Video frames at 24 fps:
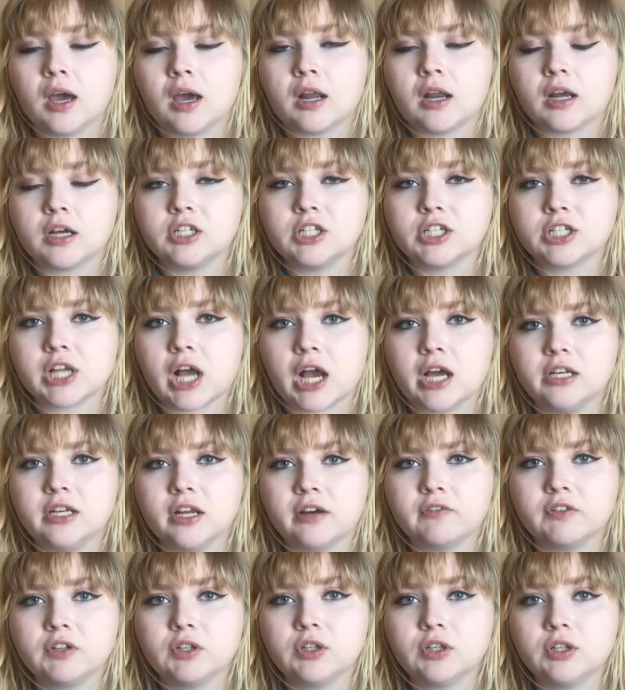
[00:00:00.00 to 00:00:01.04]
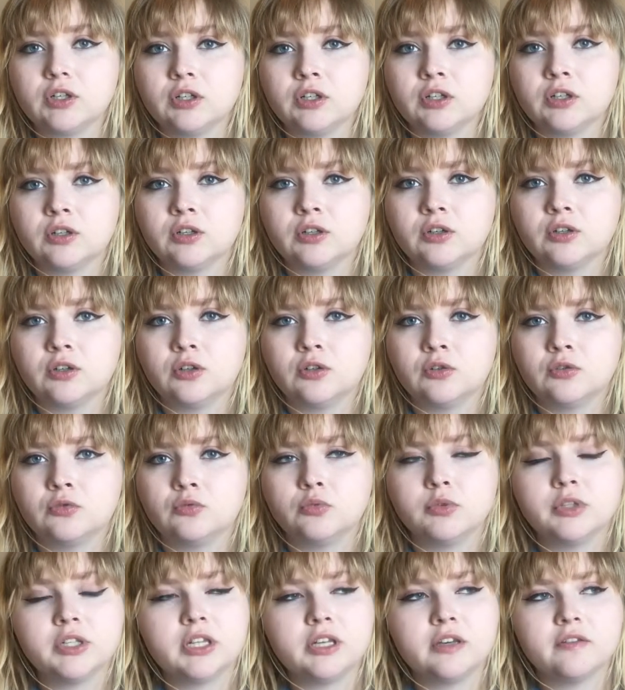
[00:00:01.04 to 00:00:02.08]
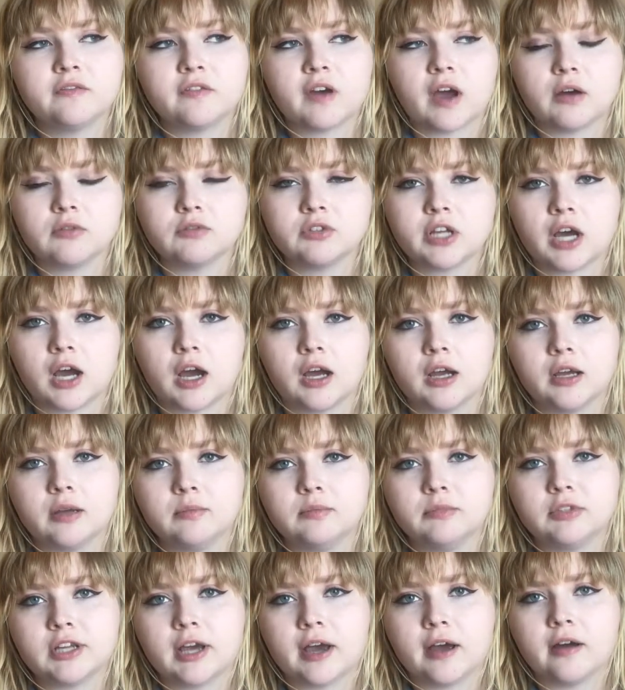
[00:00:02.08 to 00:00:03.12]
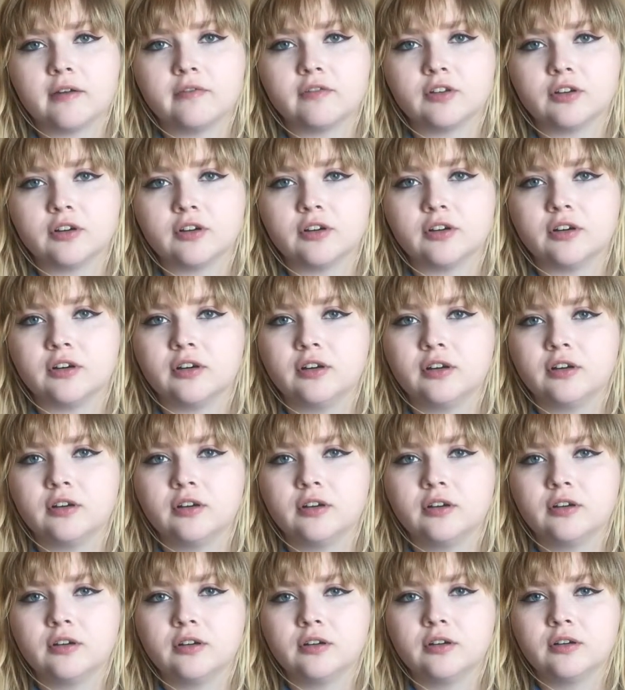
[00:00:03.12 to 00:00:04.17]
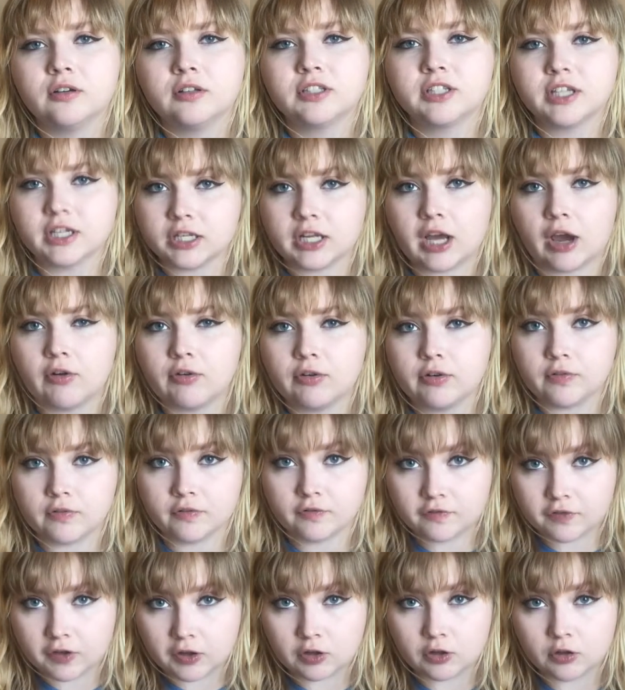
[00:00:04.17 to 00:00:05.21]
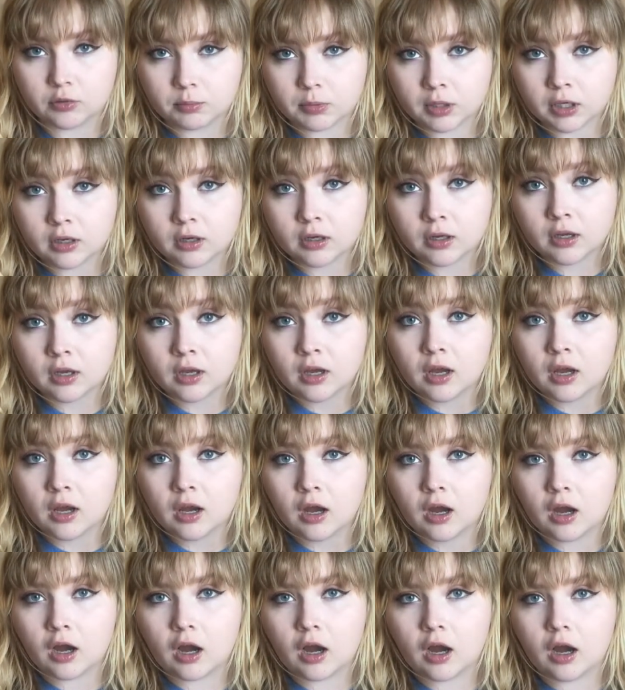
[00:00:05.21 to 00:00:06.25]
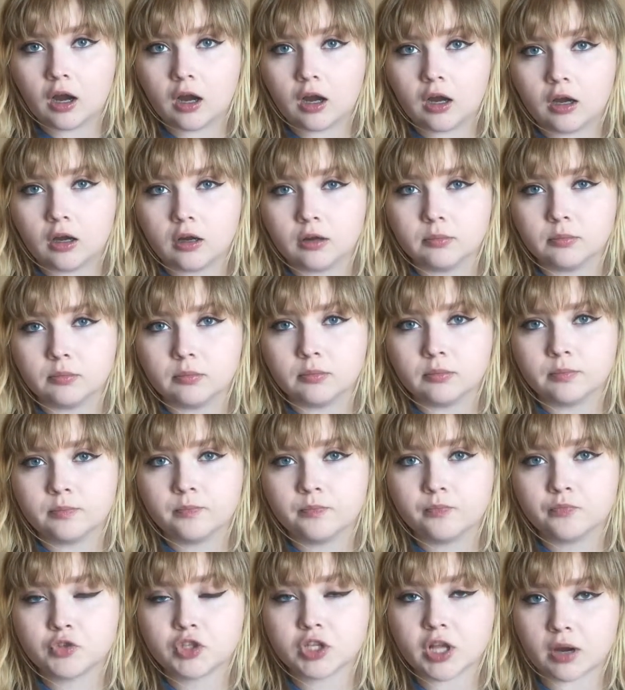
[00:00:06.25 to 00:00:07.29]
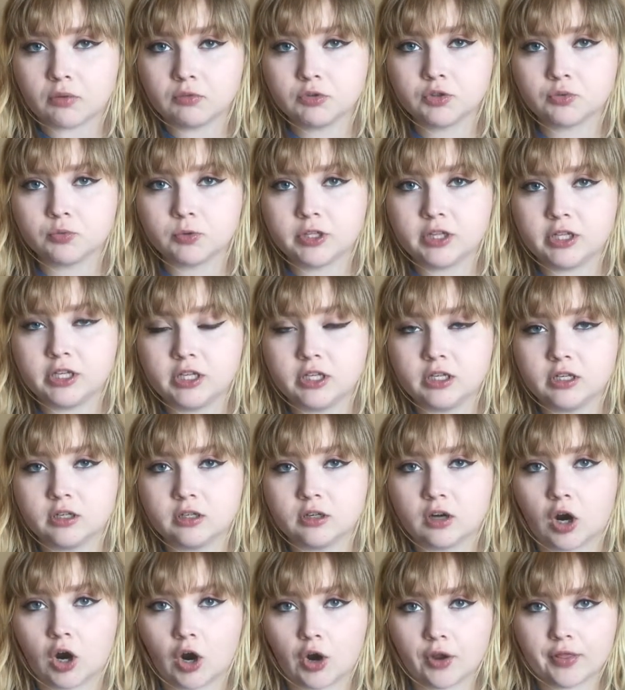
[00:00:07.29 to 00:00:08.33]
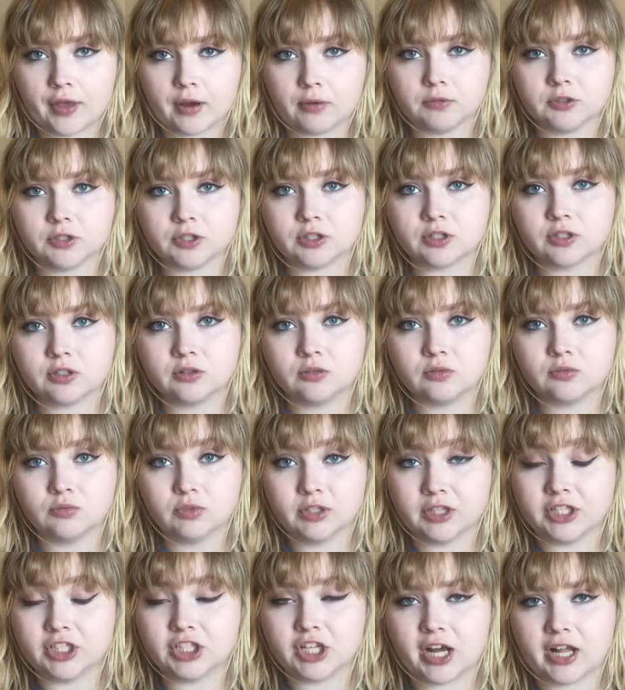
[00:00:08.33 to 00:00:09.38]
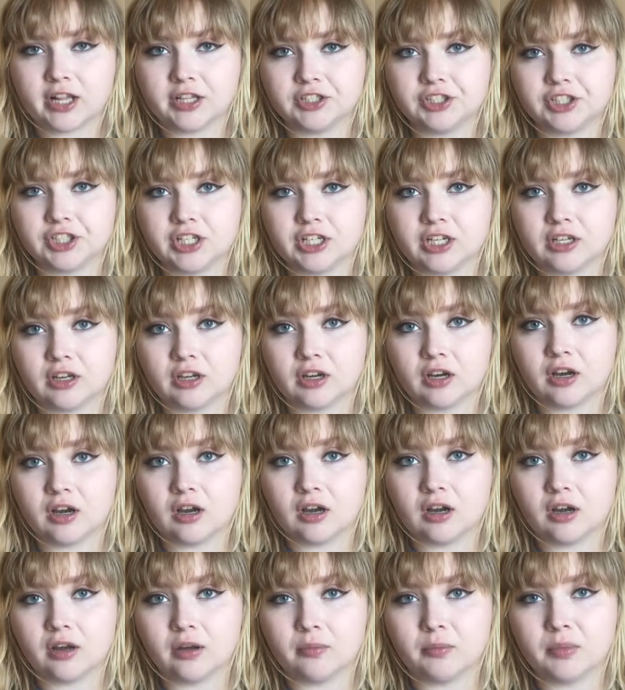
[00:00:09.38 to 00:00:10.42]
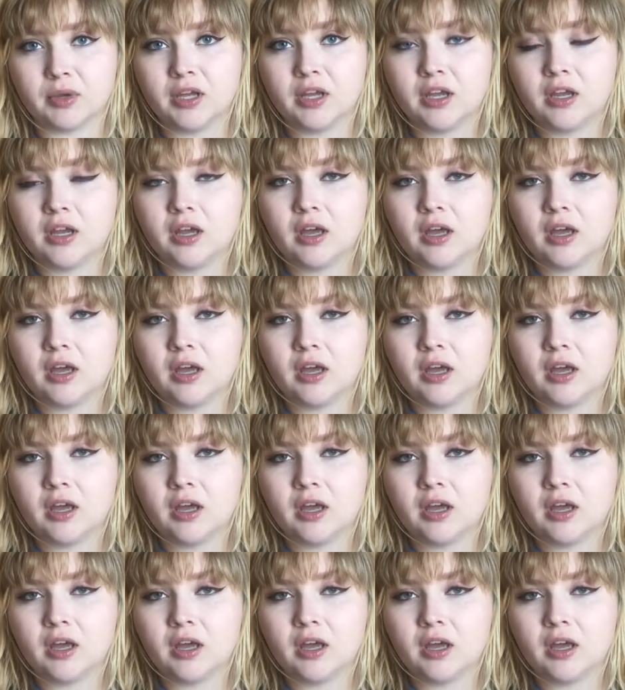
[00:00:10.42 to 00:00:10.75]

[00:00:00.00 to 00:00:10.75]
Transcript: and I just, I never really found time to ever sit down and film. Um, so that was really hard. That was really challenging. Um,